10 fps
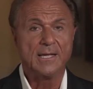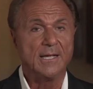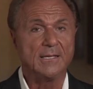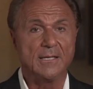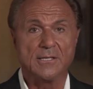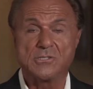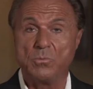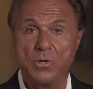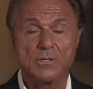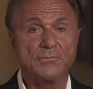And it's
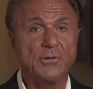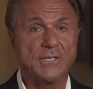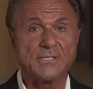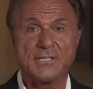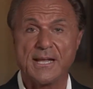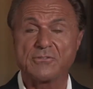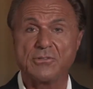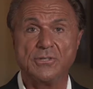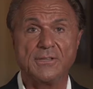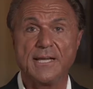wonderful, it's
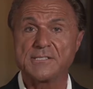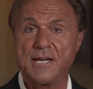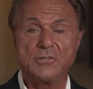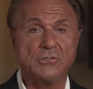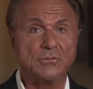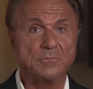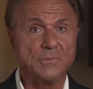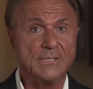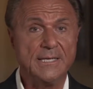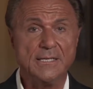natural, and that's how you and
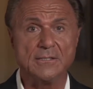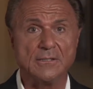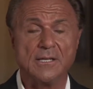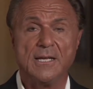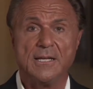me heal.